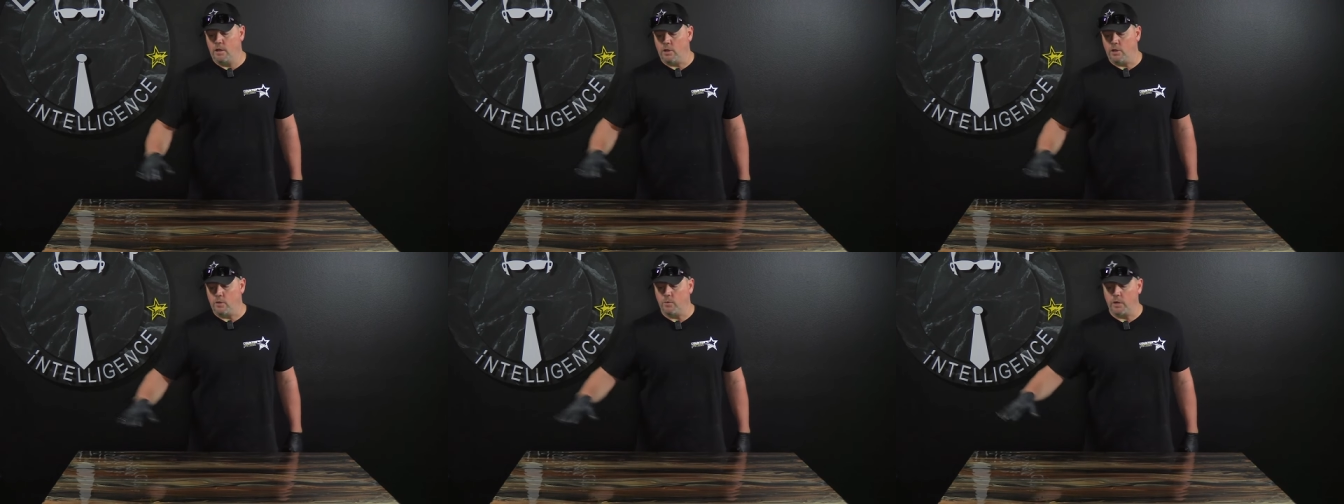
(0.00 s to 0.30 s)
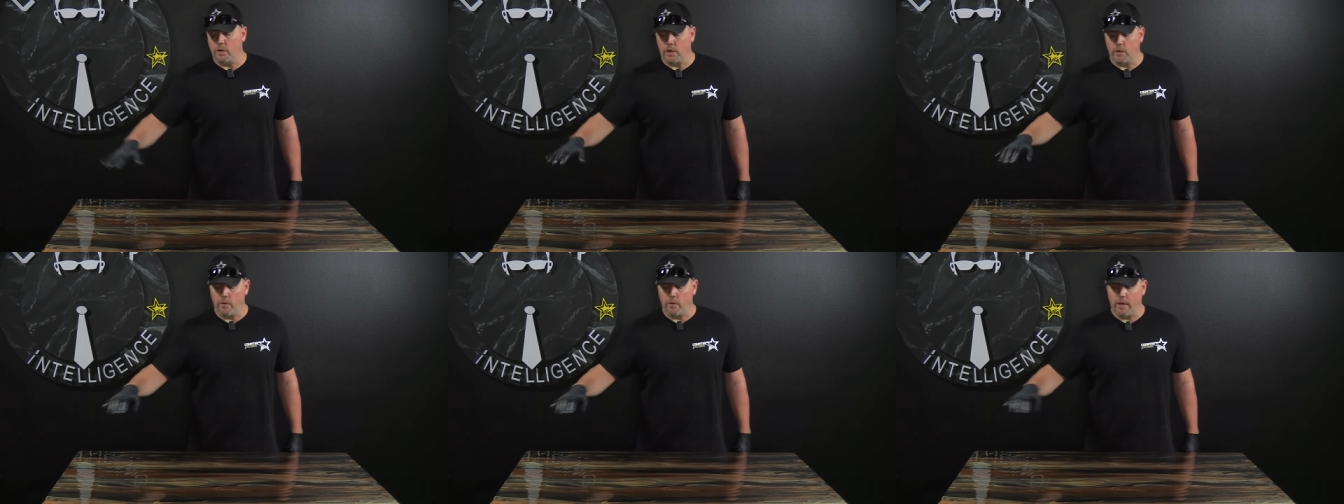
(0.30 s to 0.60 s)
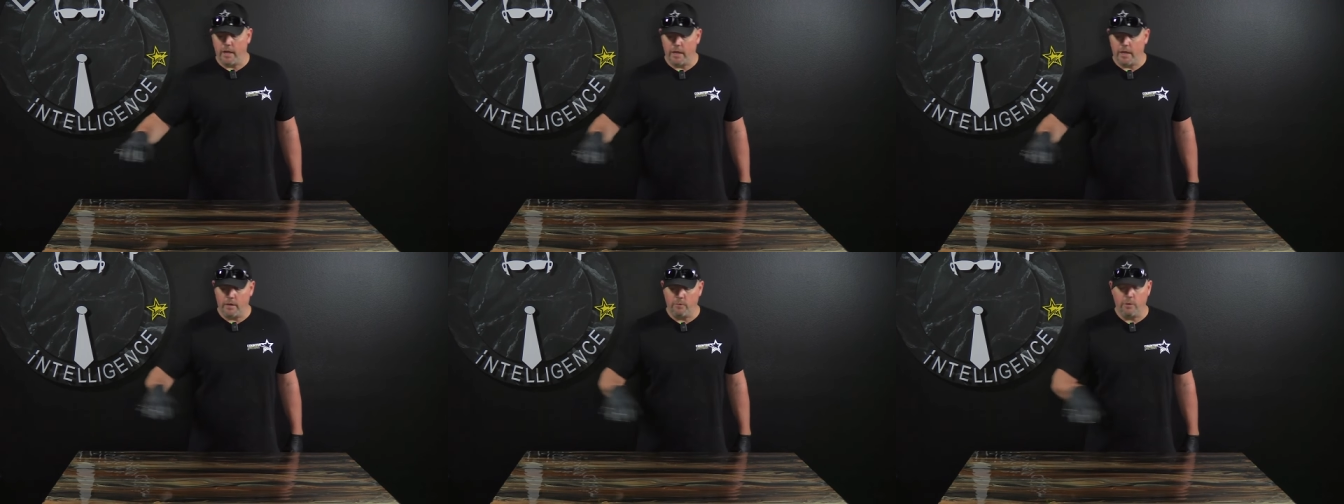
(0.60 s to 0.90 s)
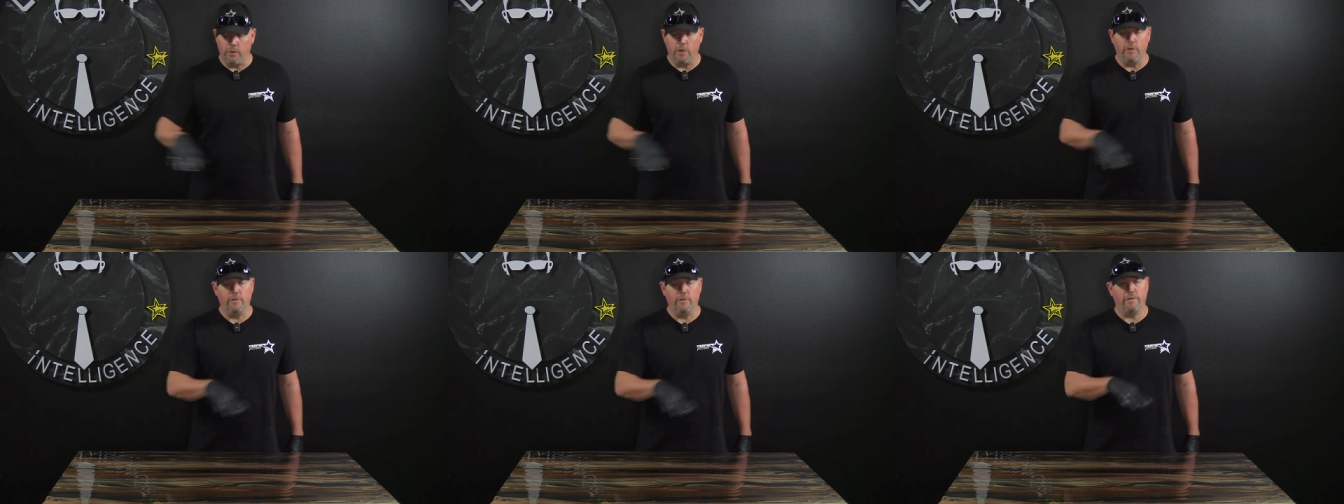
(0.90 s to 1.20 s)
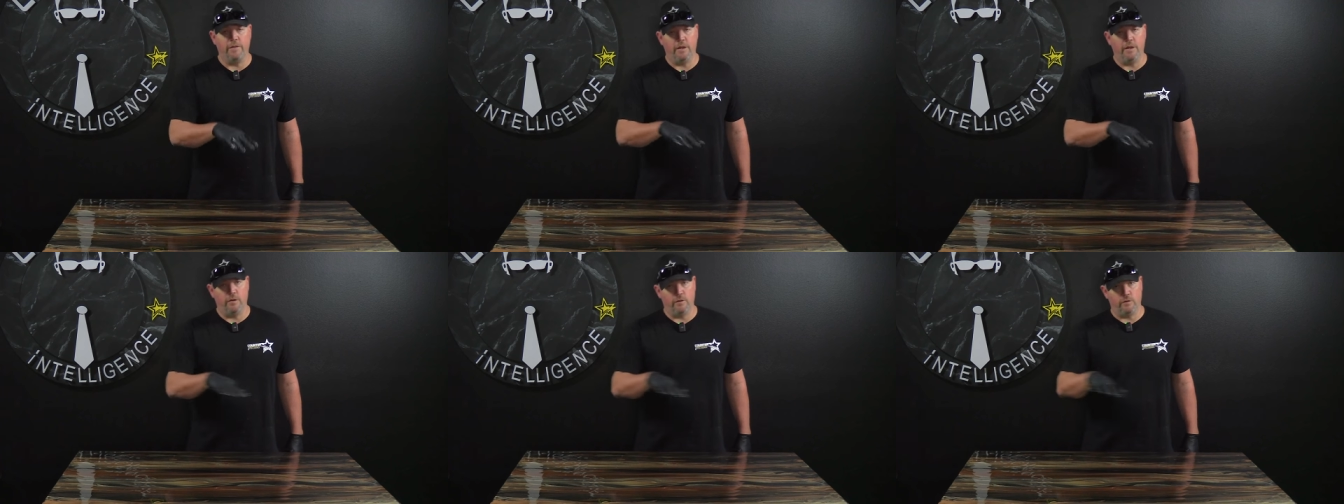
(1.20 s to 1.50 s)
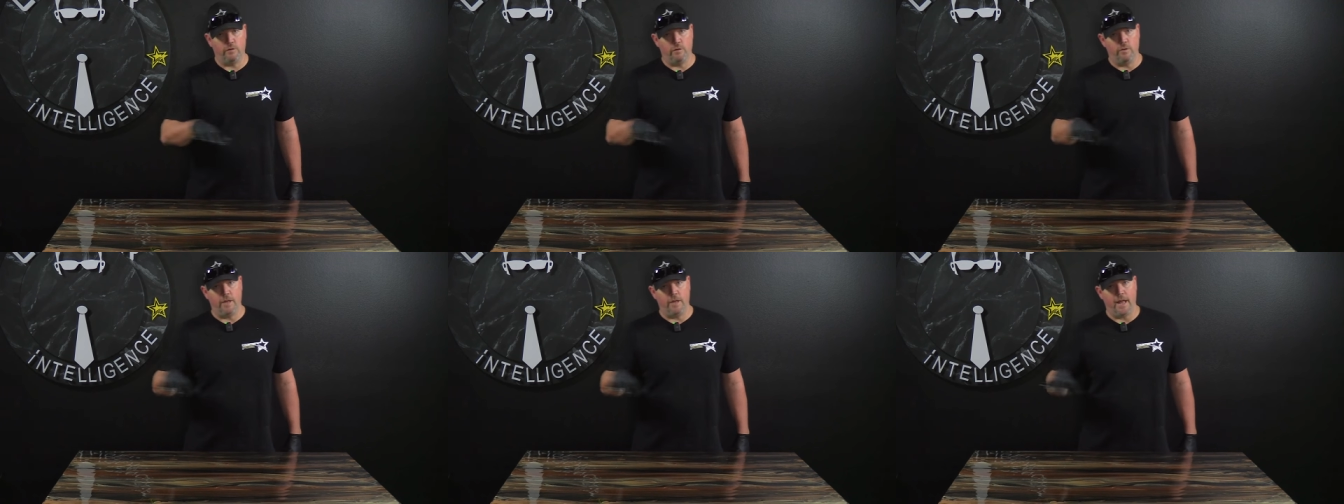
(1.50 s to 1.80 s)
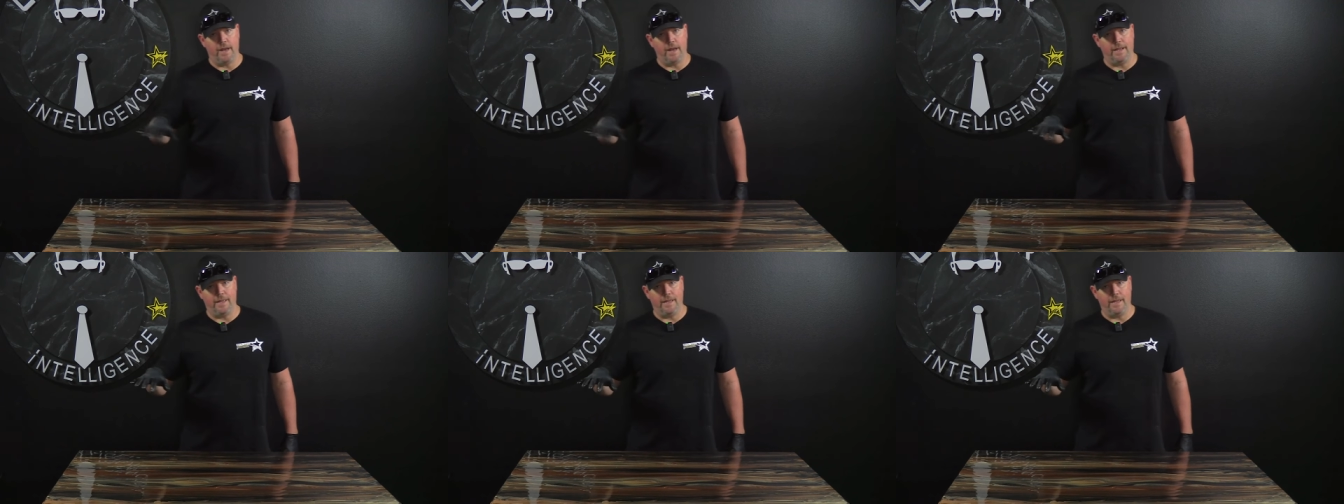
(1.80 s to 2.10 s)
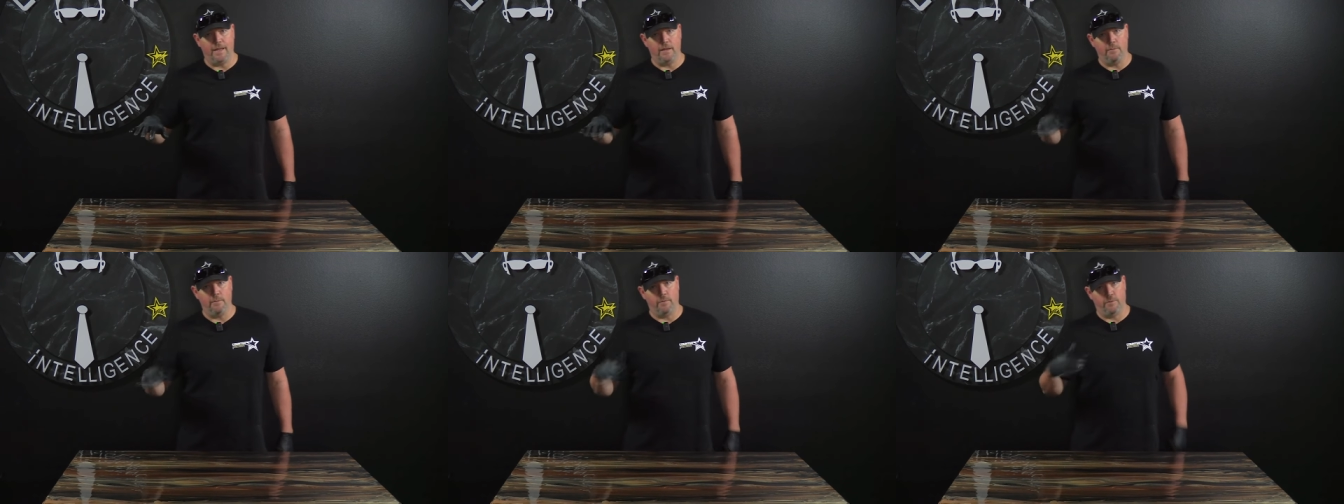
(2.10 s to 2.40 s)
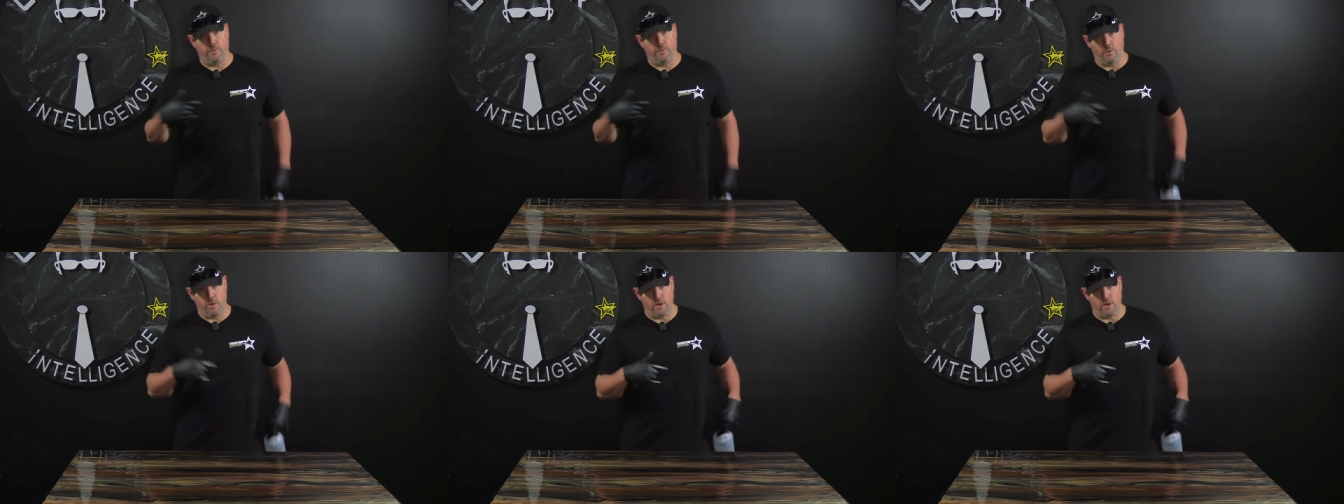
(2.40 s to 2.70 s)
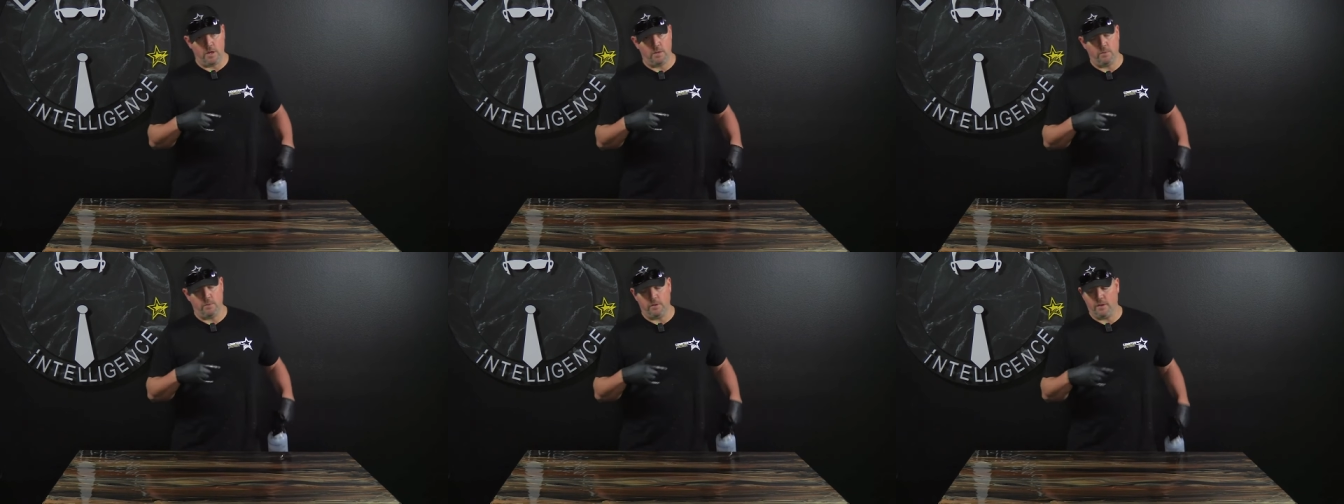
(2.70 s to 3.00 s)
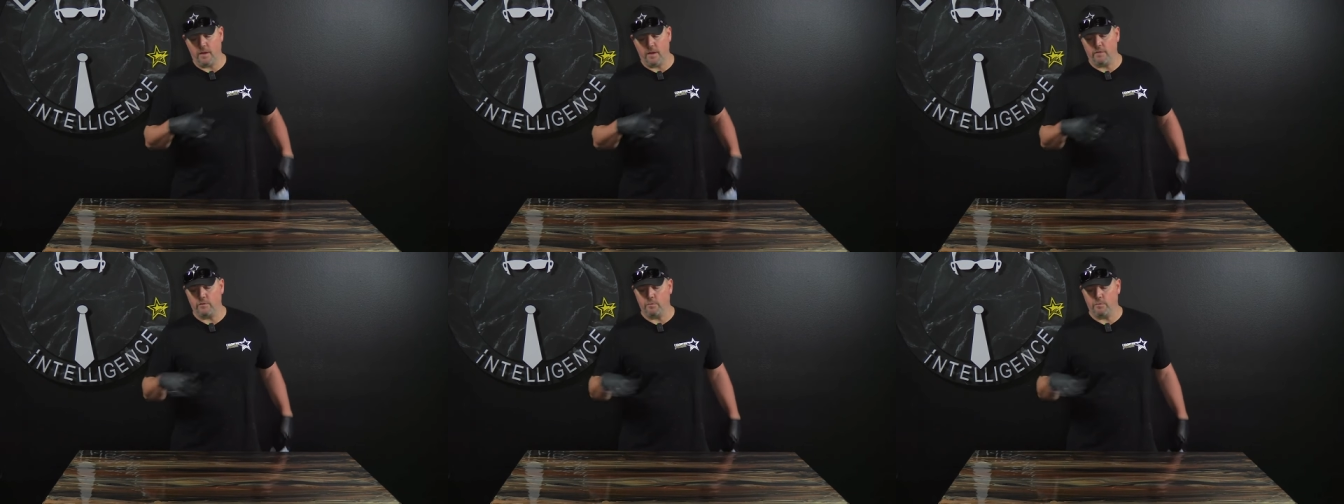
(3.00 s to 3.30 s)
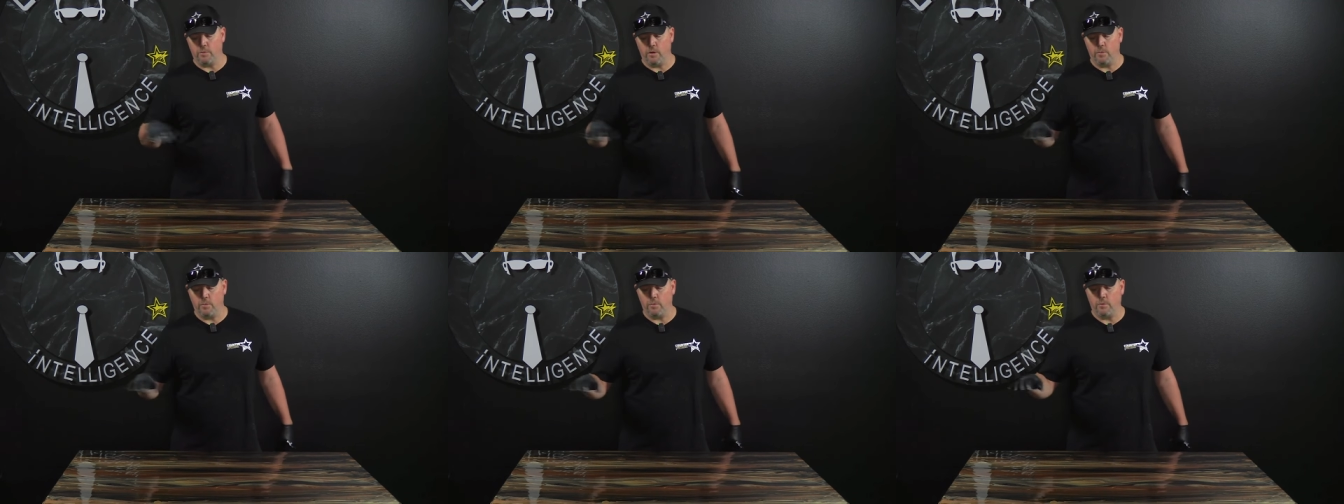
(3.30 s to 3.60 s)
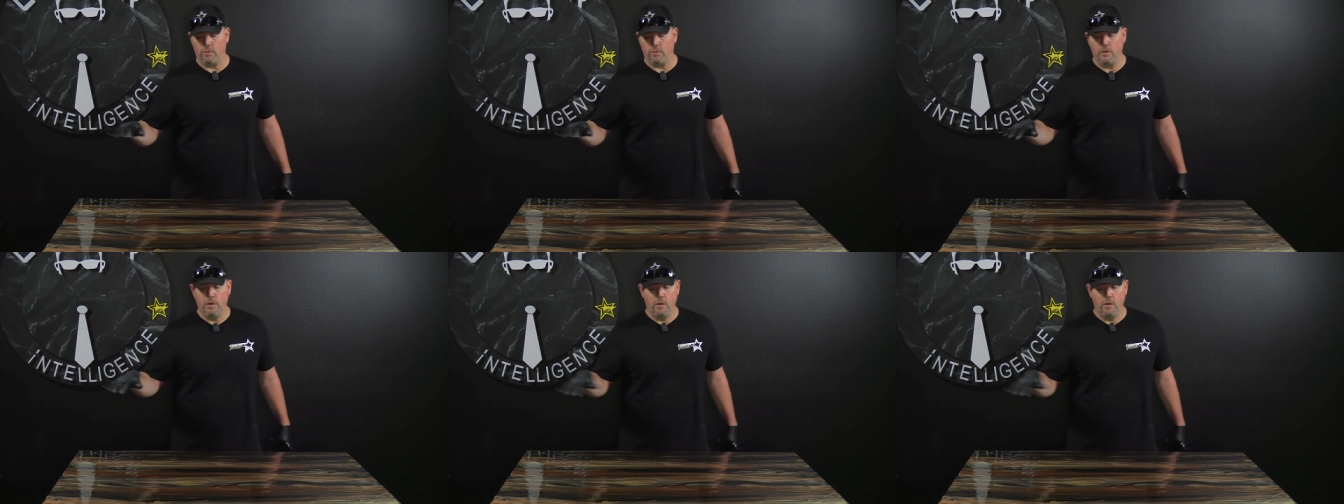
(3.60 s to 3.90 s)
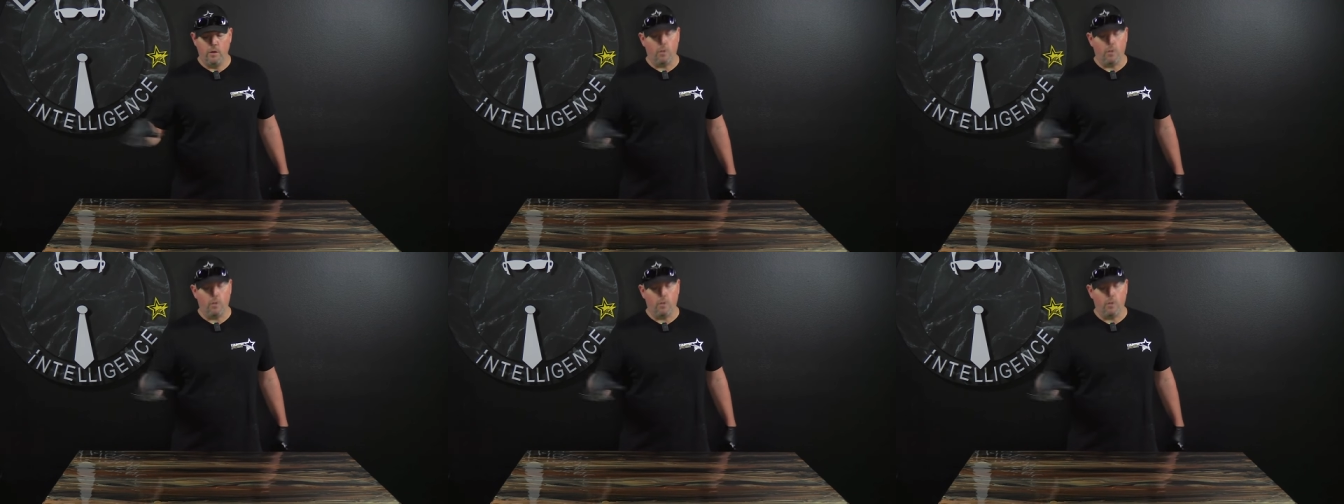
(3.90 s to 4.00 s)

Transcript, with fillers: You want to go ahead and run your fingers through that again before you hit it with isopropyl